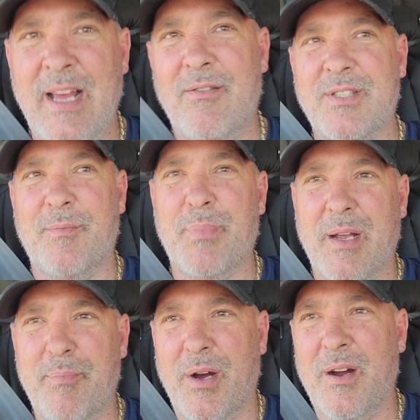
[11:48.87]
That was a big
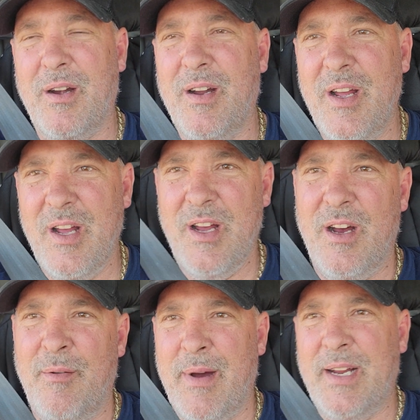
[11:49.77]
part
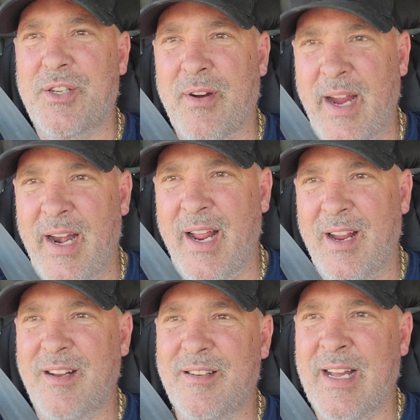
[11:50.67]
of my
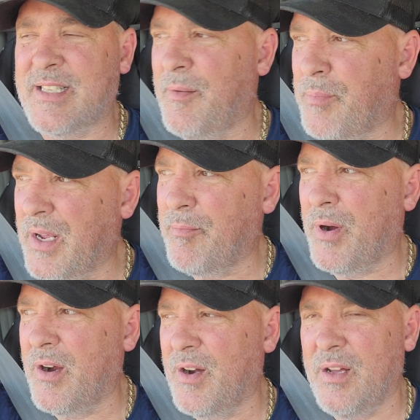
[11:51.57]
training. That's a big
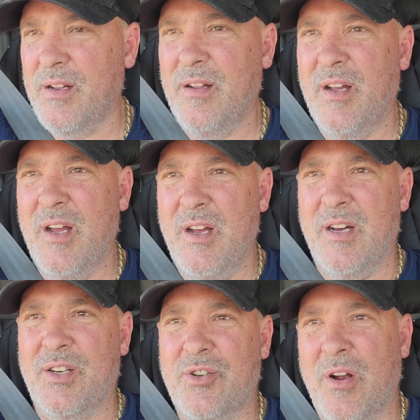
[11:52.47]
part of
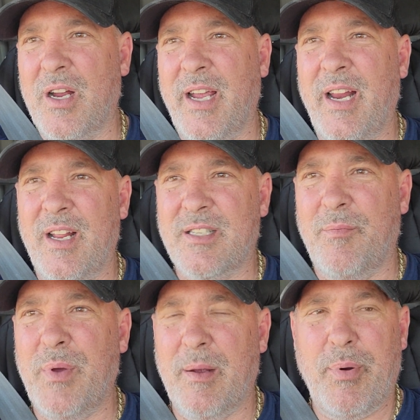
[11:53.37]
trucking. It's a
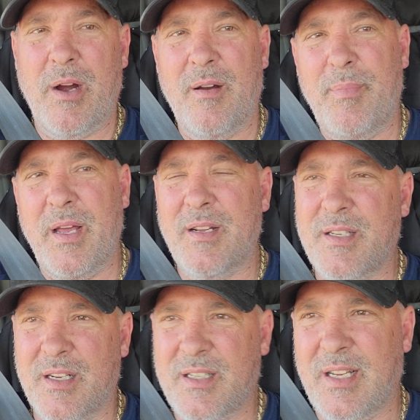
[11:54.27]
big part of being
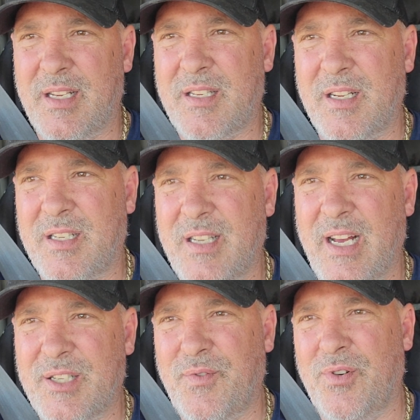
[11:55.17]

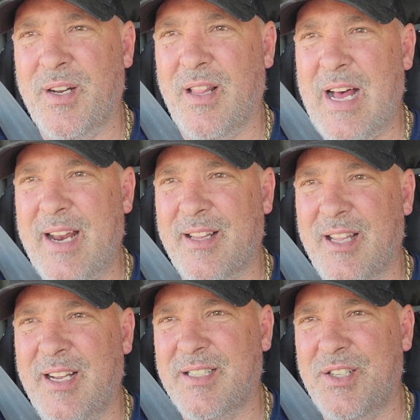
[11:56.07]
successful in a lot of
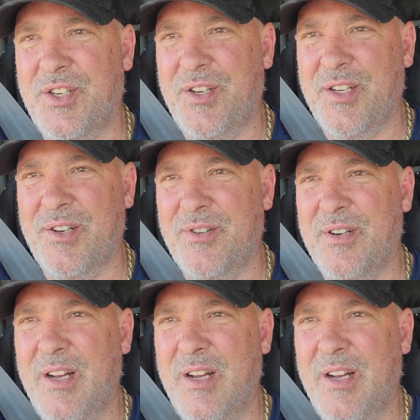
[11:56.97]
things that you do.